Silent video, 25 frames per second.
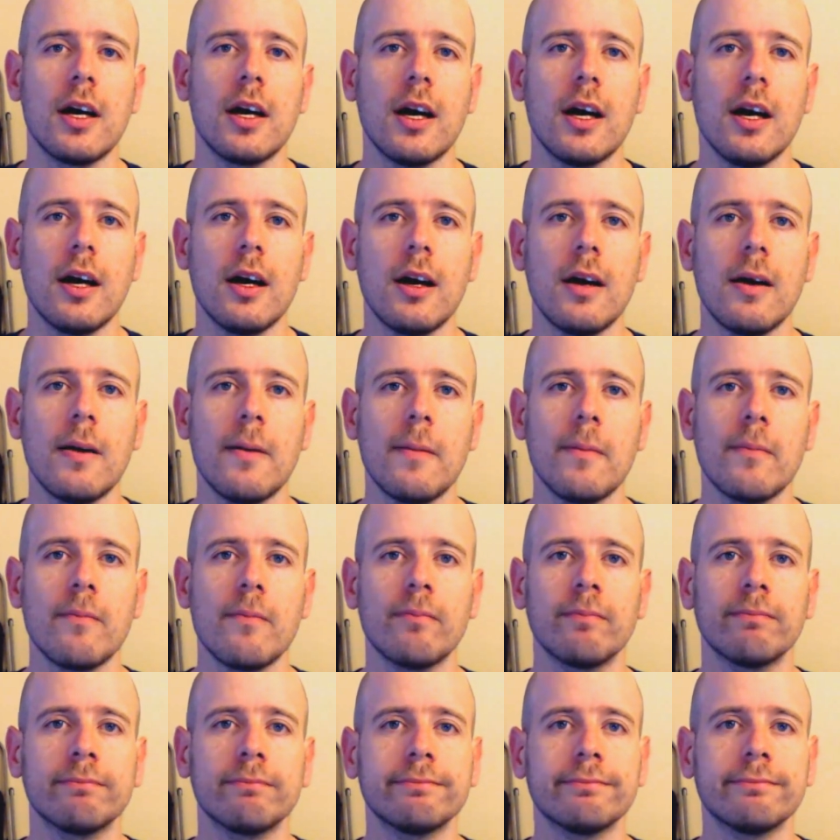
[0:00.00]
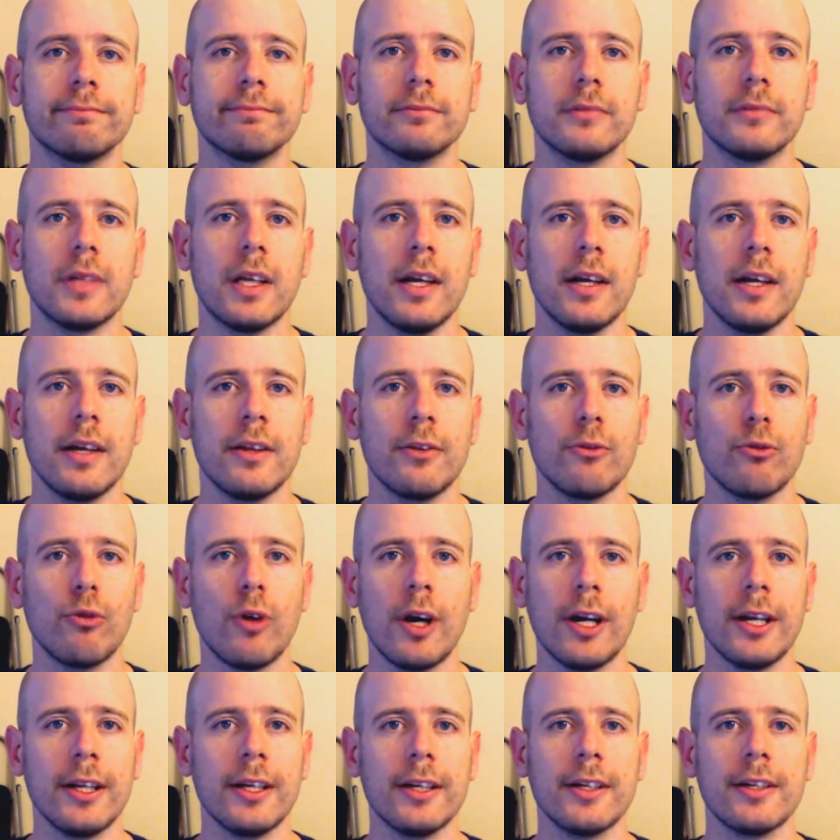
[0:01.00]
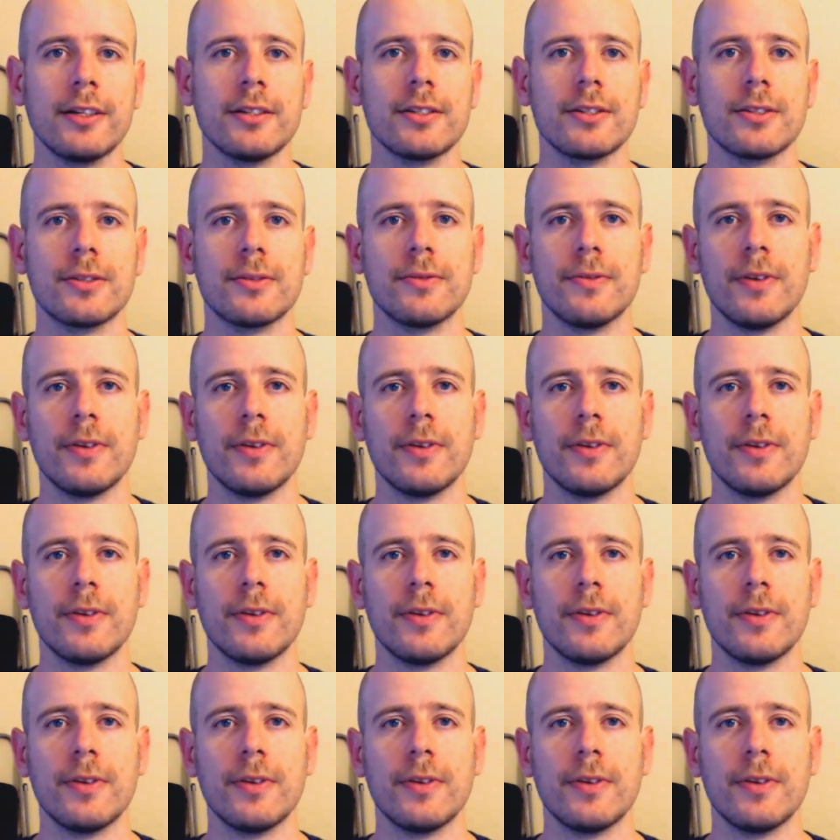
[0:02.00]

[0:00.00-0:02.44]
Um, and writing is